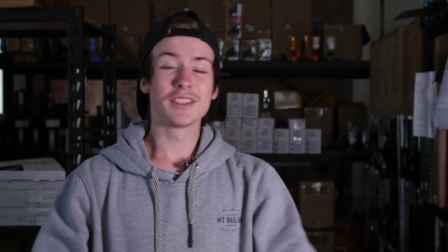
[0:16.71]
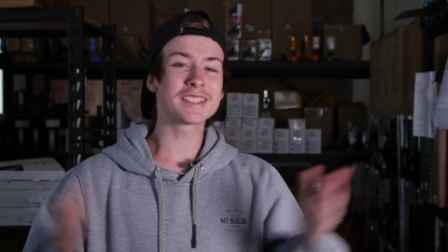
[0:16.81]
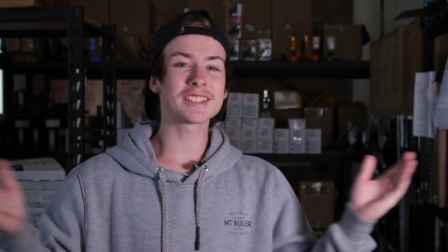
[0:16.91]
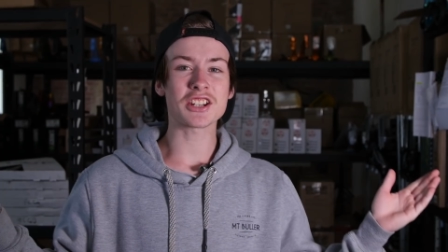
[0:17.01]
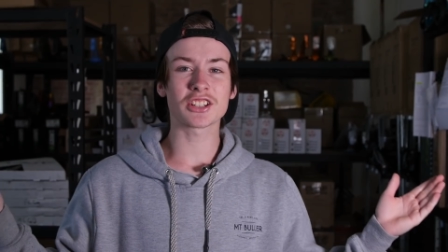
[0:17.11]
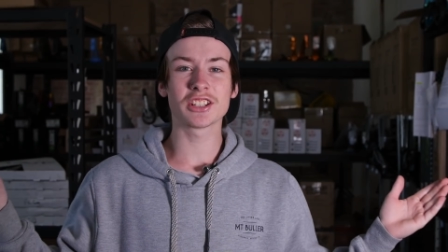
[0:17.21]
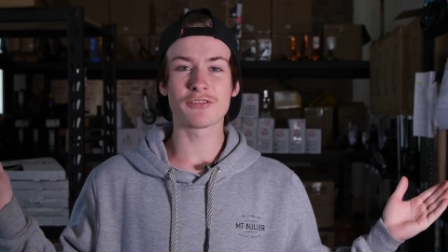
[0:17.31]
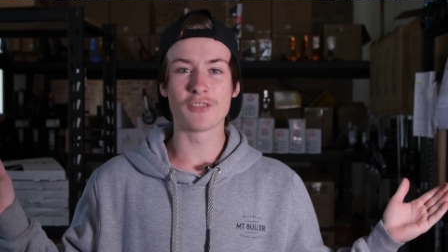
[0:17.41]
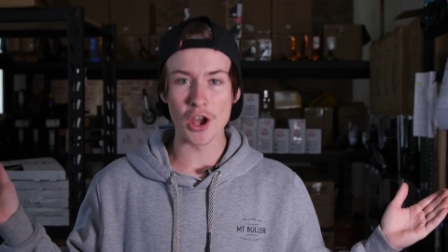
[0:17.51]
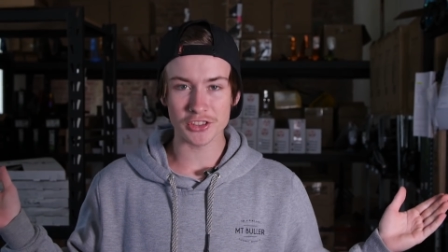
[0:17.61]
This is actually the
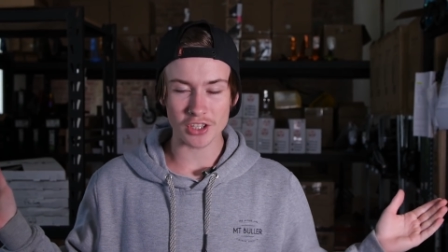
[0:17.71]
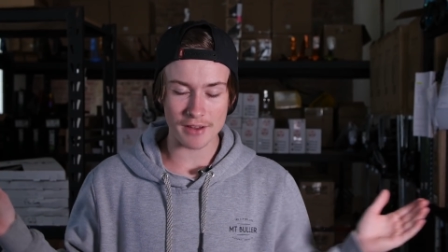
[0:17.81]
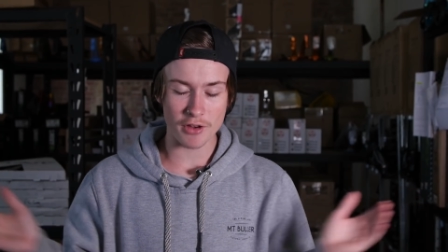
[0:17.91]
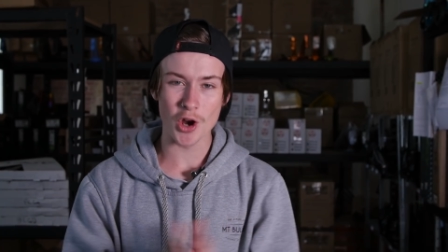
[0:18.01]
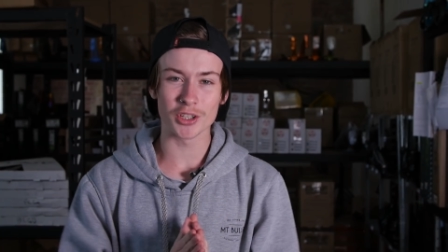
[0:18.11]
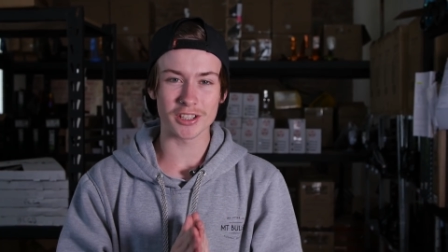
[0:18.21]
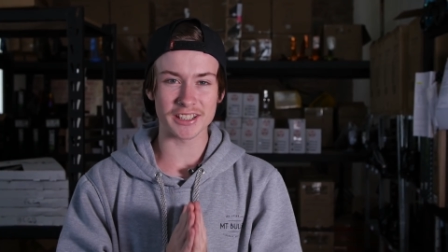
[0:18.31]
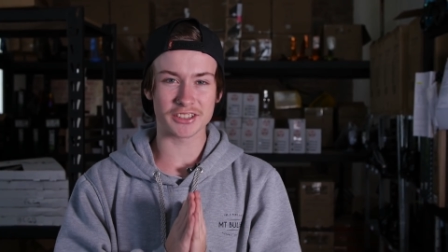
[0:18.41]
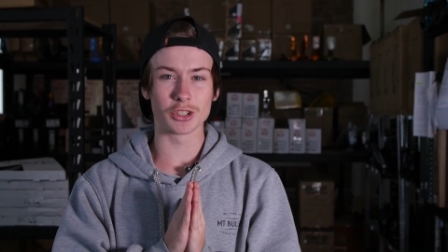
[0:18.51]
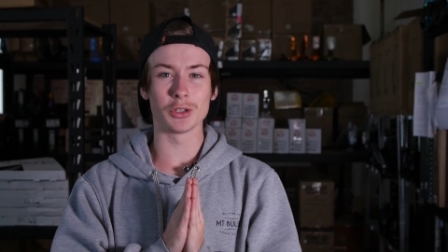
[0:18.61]
first I've heard of
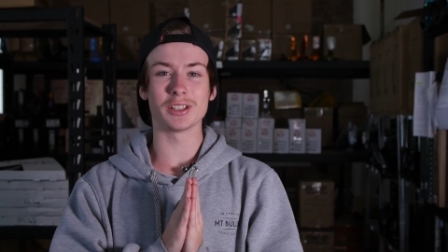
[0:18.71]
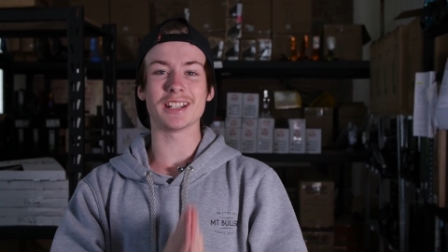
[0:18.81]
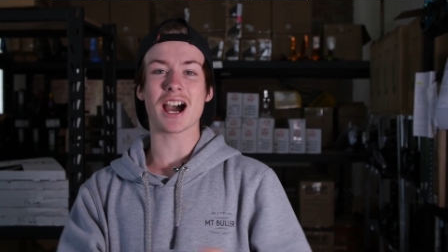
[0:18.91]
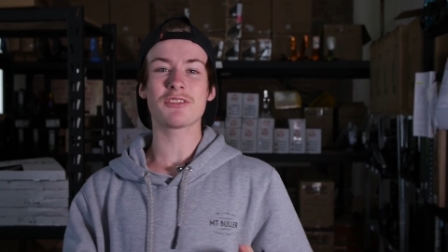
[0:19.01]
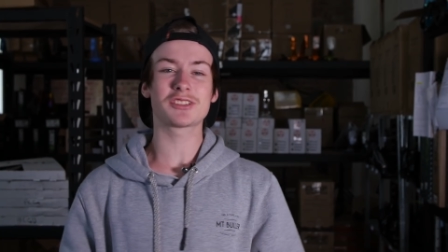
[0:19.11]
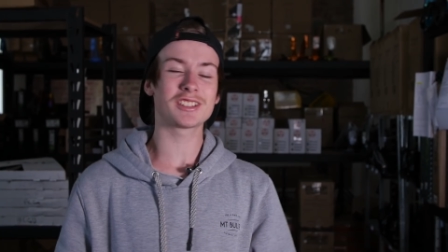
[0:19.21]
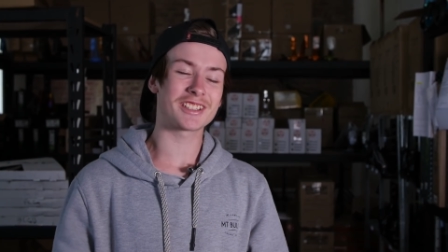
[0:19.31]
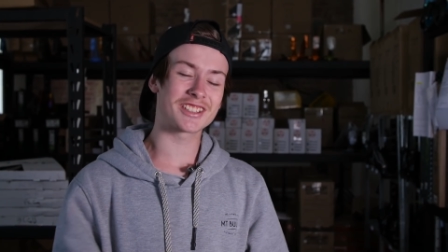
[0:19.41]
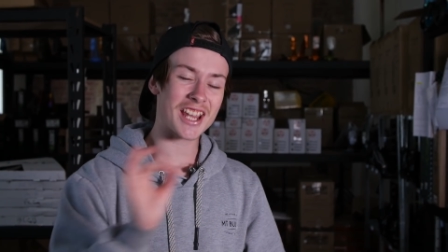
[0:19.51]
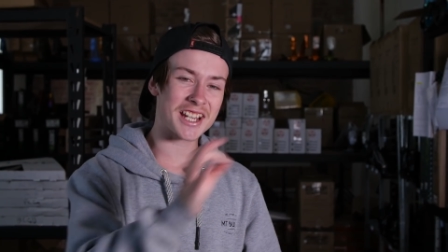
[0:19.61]
this dude, and after the
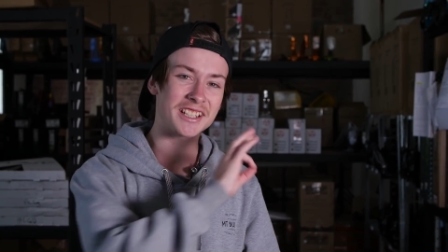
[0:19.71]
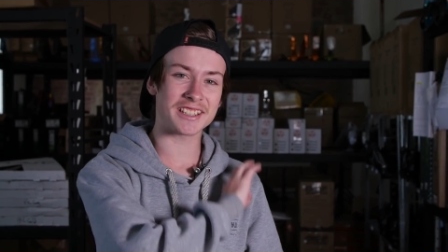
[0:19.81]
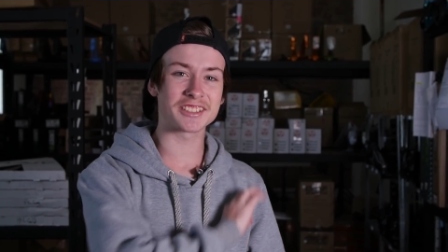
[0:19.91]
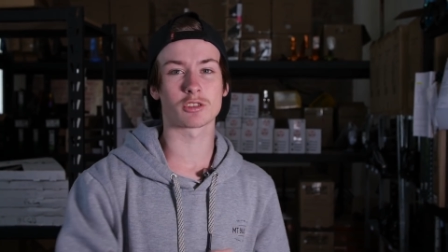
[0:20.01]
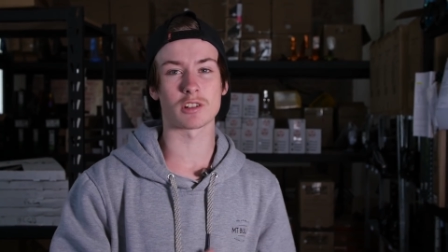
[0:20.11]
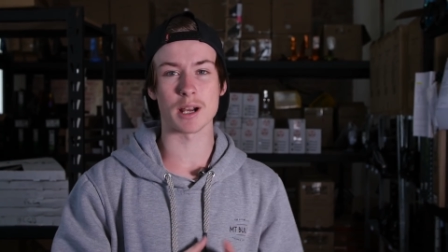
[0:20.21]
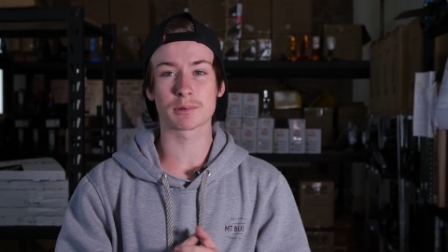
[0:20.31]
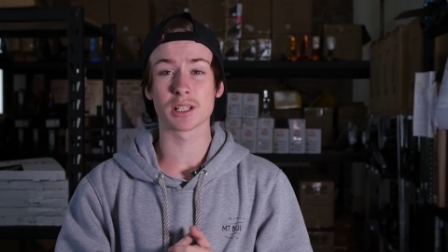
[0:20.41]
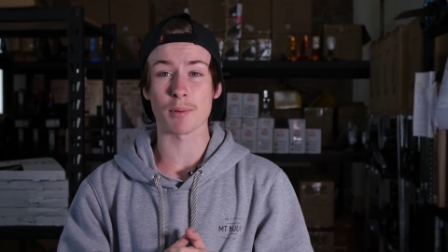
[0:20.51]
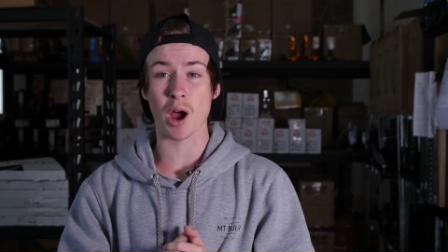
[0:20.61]
second
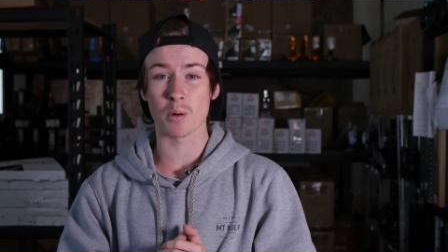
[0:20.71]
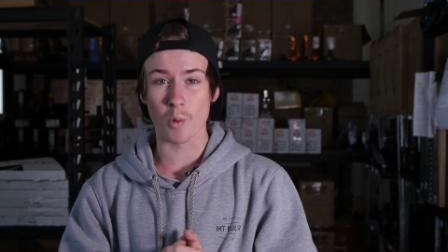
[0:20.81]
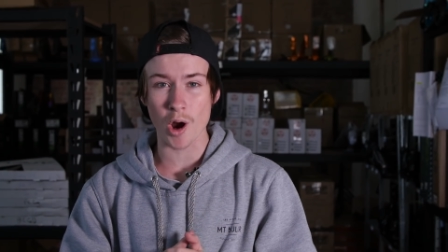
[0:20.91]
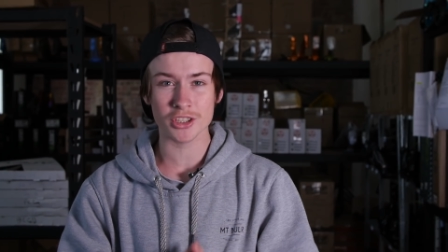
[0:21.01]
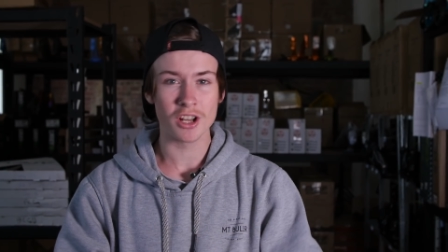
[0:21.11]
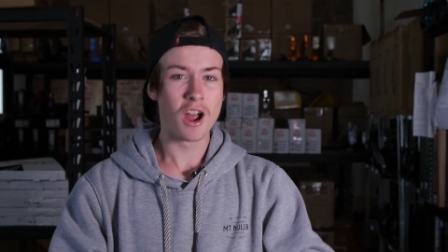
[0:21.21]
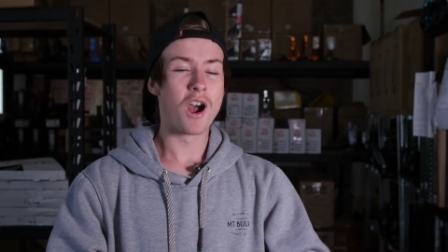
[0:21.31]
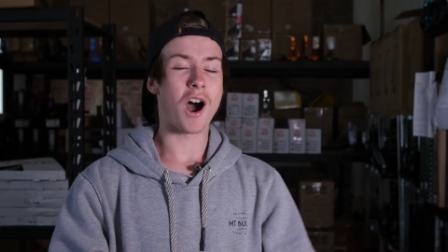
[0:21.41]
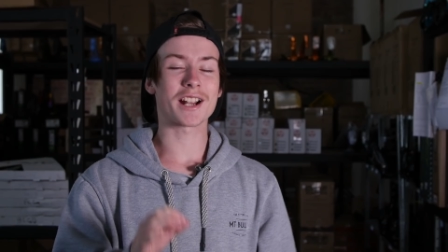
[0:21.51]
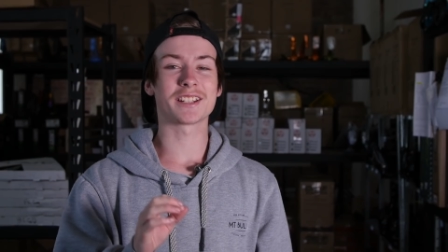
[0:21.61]
Instagram clip I watched,
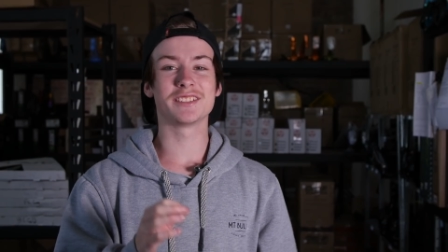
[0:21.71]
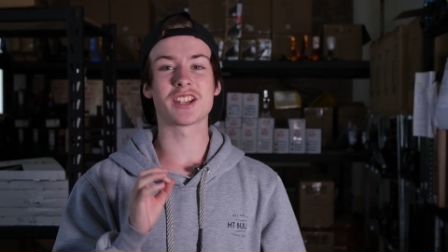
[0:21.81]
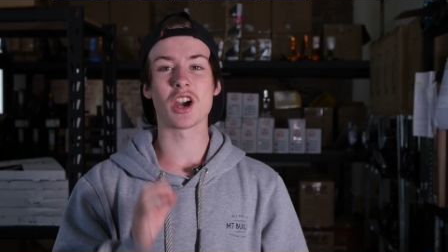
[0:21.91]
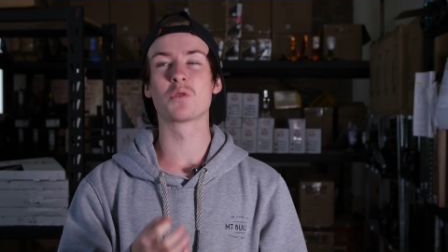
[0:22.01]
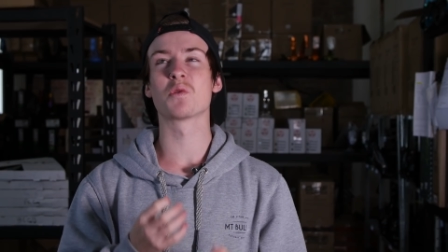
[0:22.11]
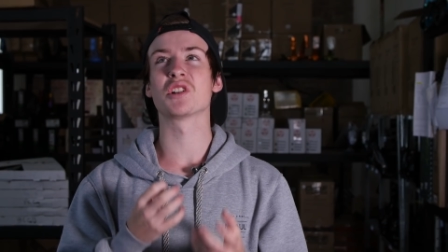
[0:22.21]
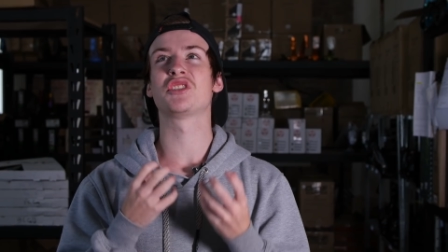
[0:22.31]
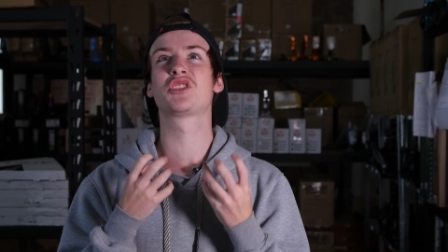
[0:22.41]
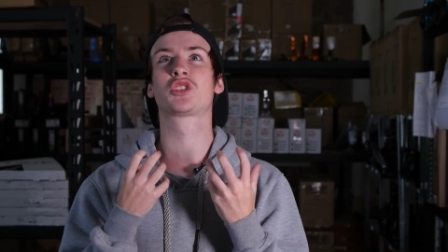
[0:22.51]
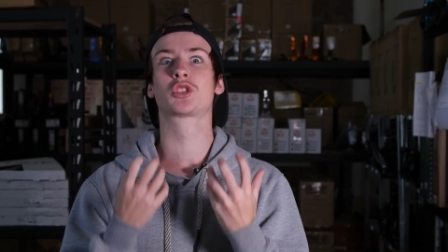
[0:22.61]
I can tell what is
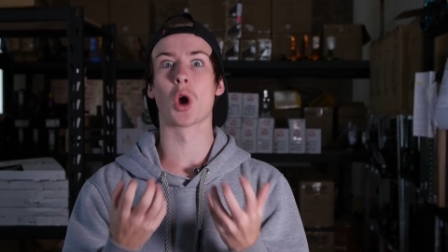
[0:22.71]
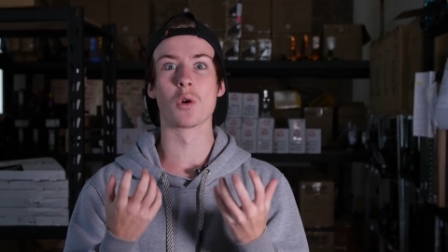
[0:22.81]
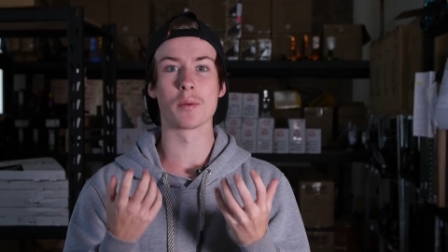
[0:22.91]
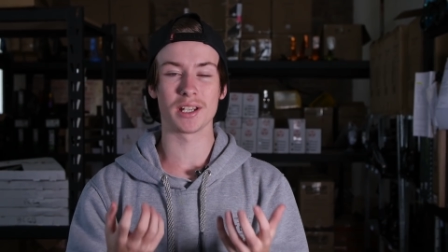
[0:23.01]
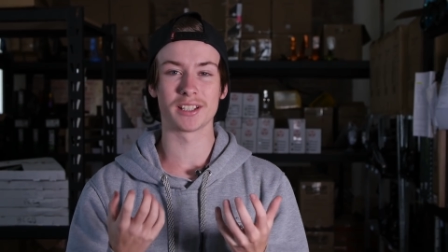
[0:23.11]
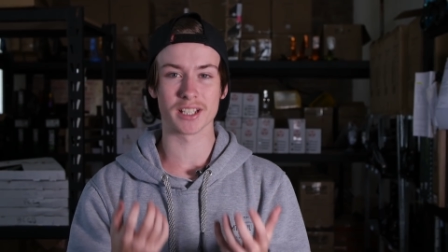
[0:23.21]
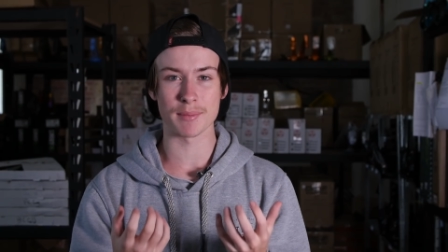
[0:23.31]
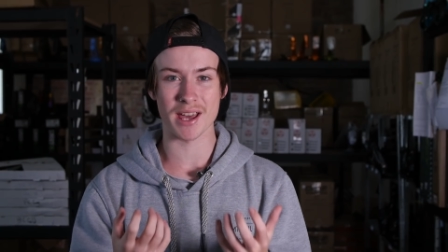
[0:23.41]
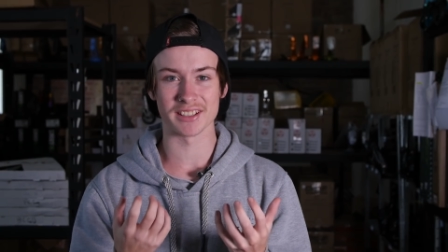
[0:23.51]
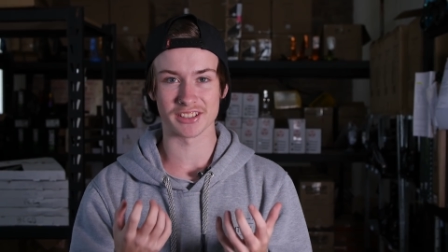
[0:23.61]
so appealing
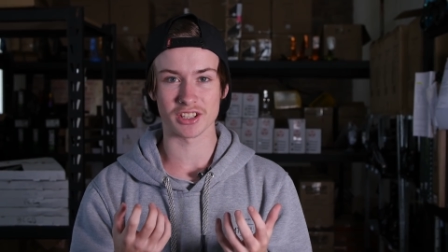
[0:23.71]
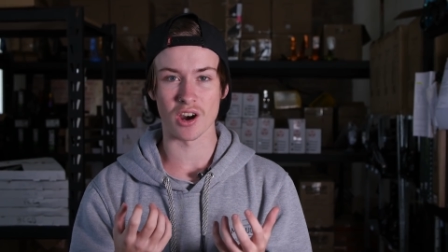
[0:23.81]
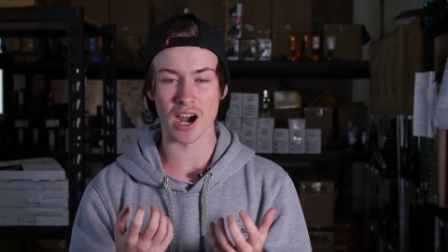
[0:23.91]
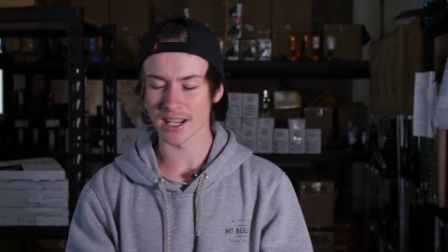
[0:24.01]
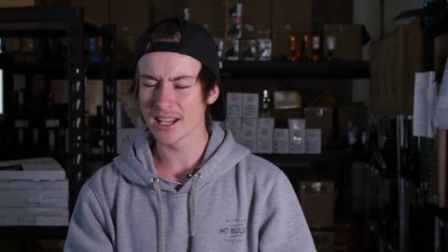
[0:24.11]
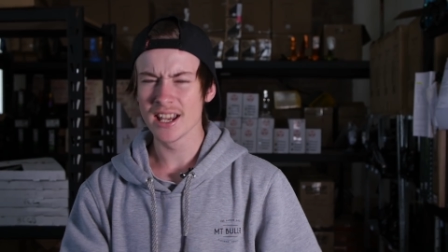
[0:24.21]
about this guy.